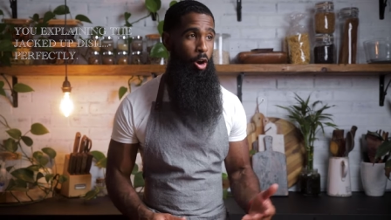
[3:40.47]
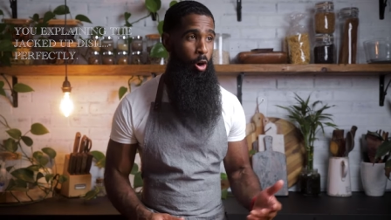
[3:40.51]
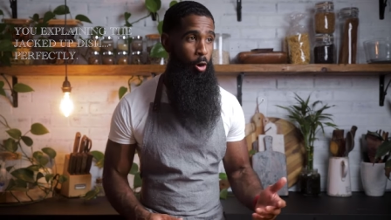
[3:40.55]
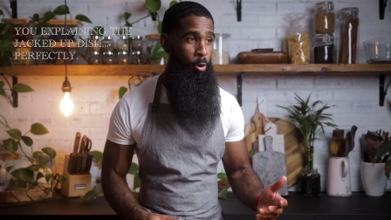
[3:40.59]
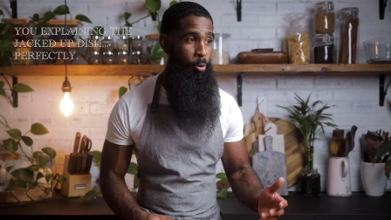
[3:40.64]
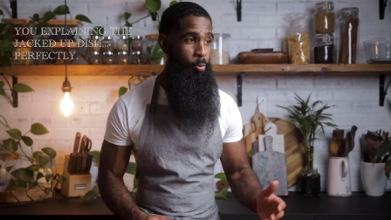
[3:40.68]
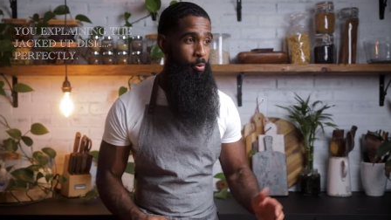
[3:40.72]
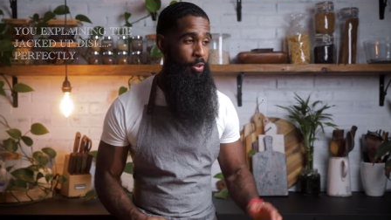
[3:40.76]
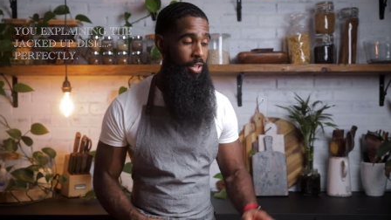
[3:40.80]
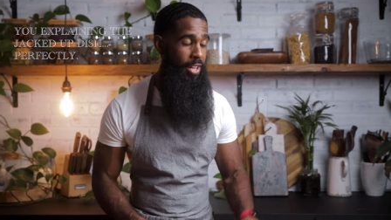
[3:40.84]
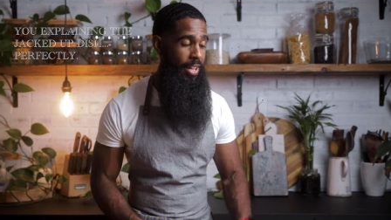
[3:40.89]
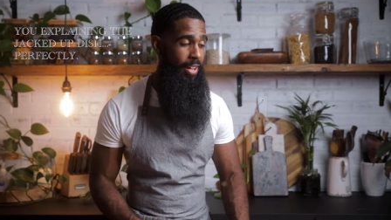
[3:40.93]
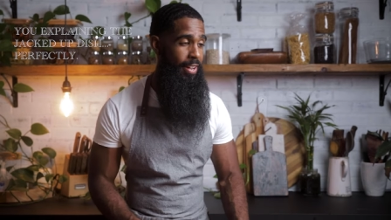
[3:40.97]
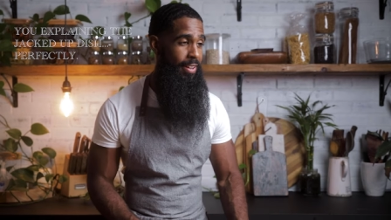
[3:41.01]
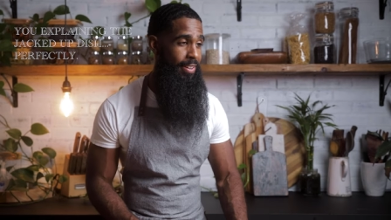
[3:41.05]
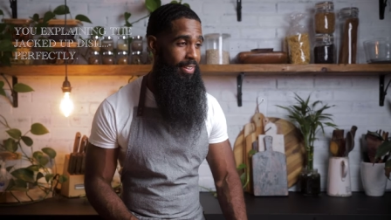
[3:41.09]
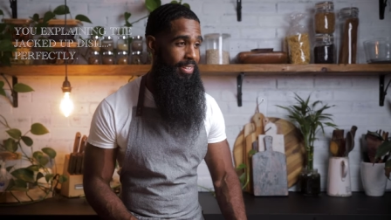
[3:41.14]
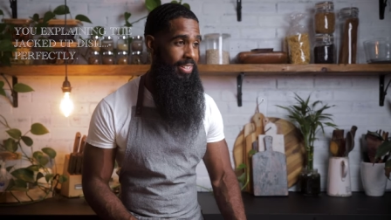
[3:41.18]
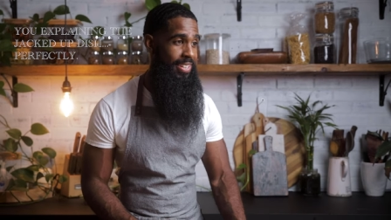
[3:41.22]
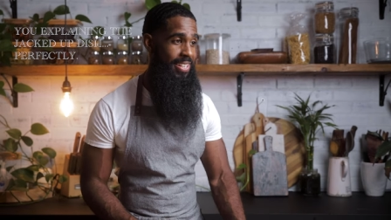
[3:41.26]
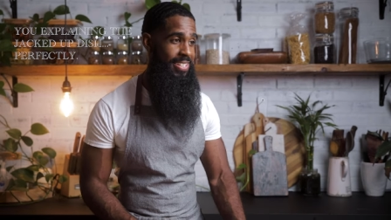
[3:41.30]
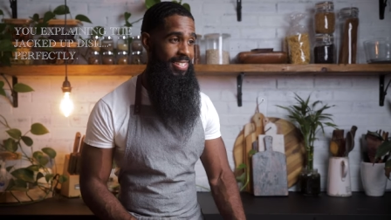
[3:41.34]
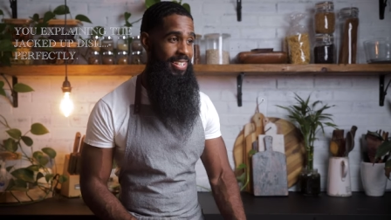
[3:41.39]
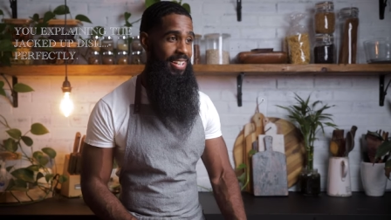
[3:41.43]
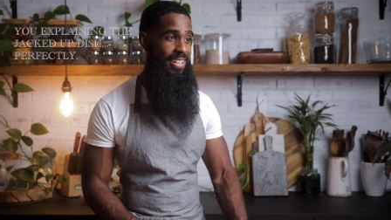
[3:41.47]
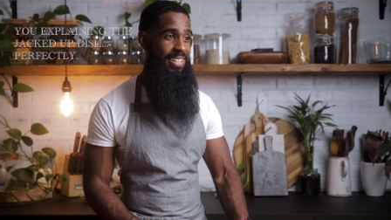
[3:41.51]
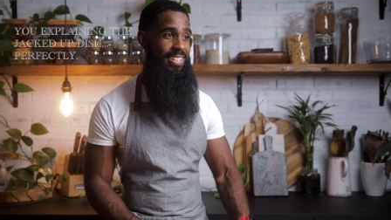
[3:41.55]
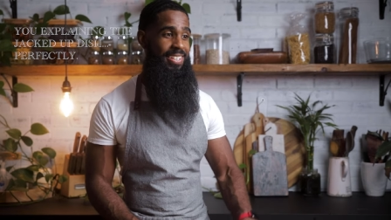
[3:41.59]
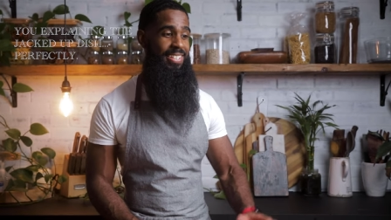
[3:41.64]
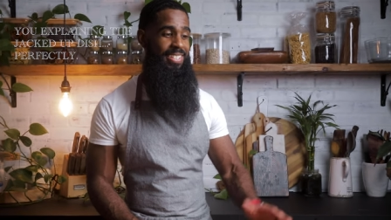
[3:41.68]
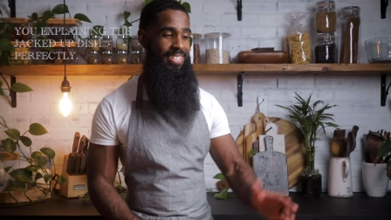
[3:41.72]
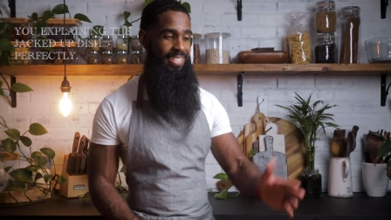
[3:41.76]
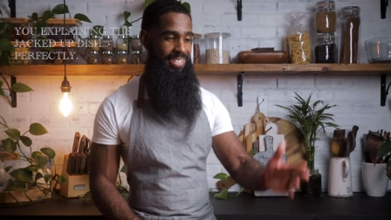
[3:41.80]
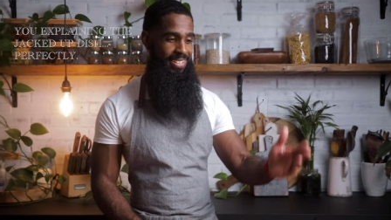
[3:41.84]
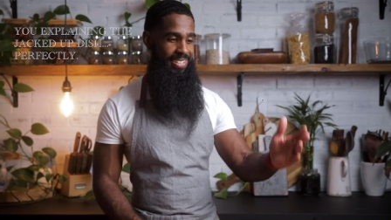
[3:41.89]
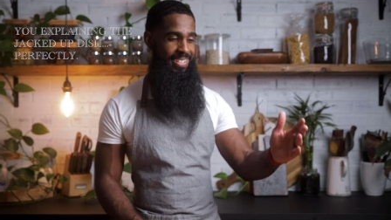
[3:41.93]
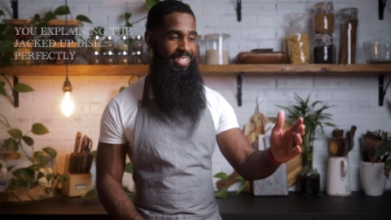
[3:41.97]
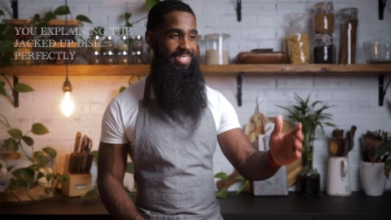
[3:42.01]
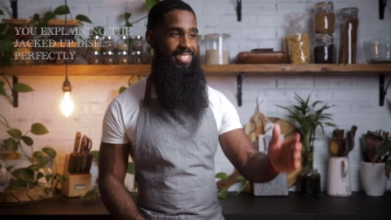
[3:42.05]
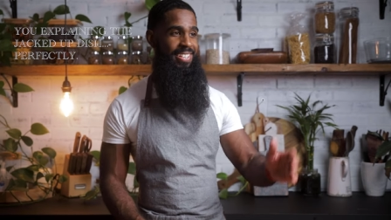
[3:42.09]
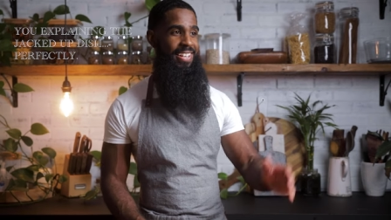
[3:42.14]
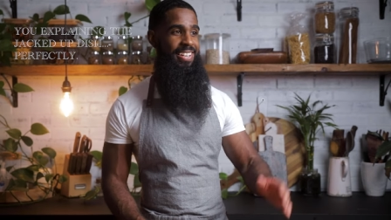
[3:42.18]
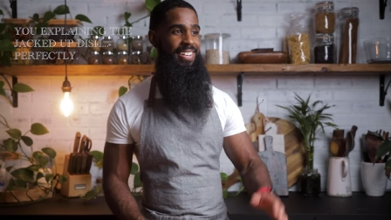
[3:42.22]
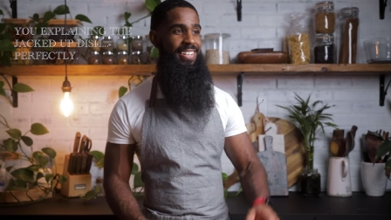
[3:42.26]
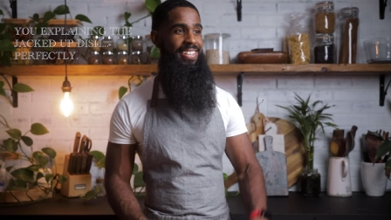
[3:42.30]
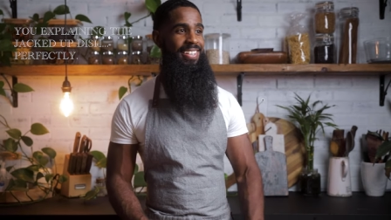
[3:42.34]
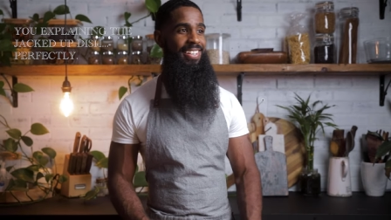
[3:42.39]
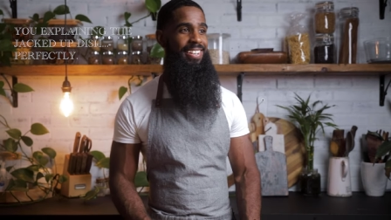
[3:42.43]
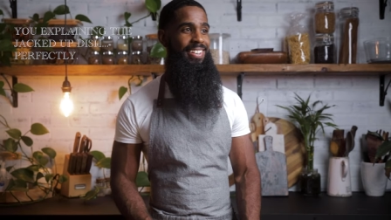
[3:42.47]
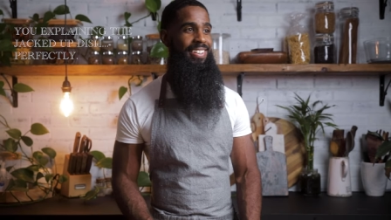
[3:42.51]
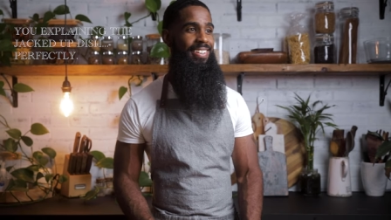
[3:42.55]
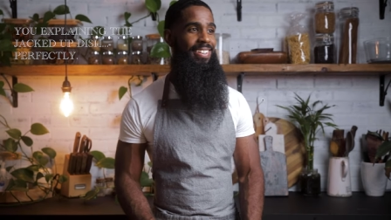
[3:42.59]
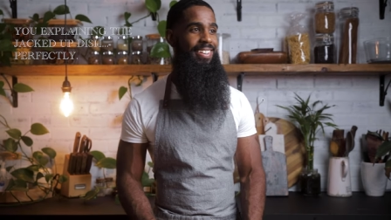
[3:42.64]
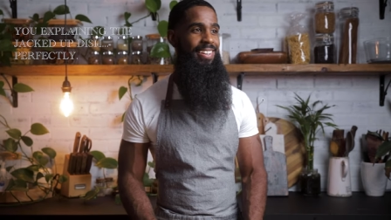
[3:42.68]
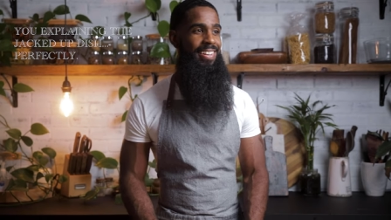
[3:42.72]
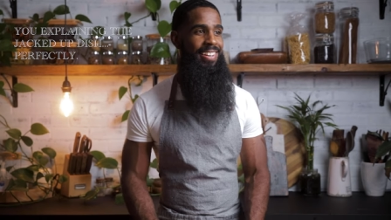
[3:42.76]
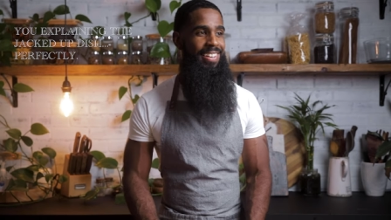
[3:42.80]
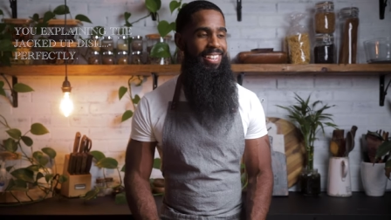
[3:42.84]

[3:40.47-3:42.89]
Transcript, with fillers: Oh yeah, yes I yes I did.